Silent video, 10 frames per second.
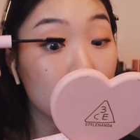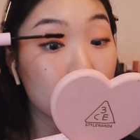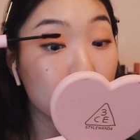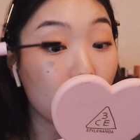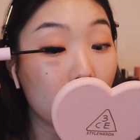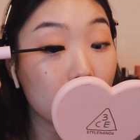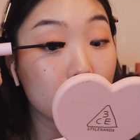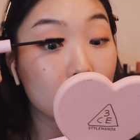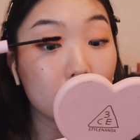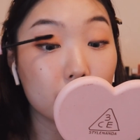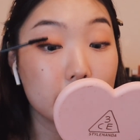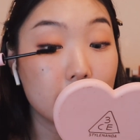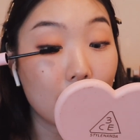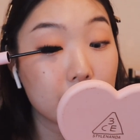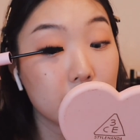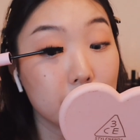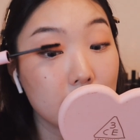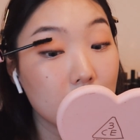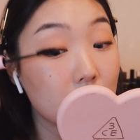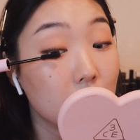If you want, you could reach out to
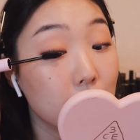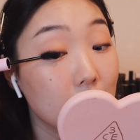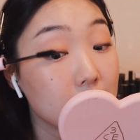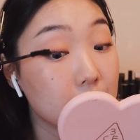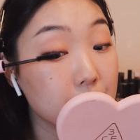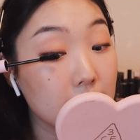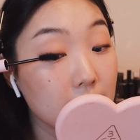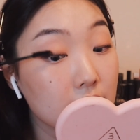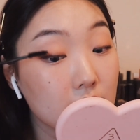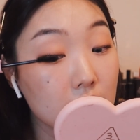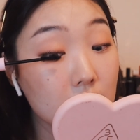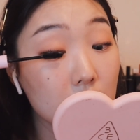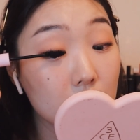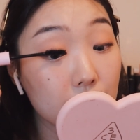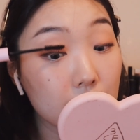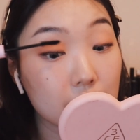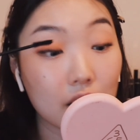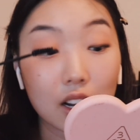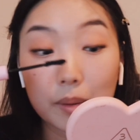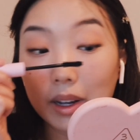me, message me.
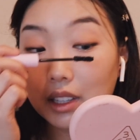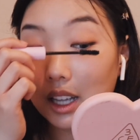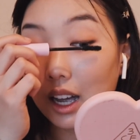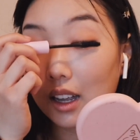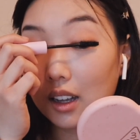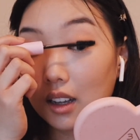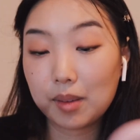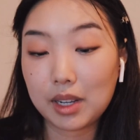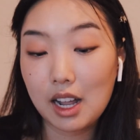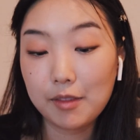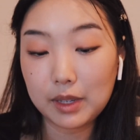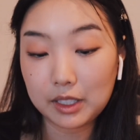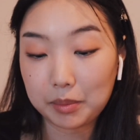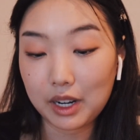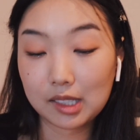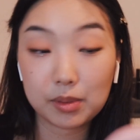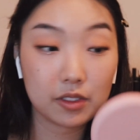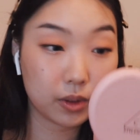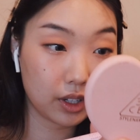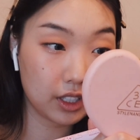Talk about that. I mean, I've been depressed
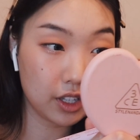before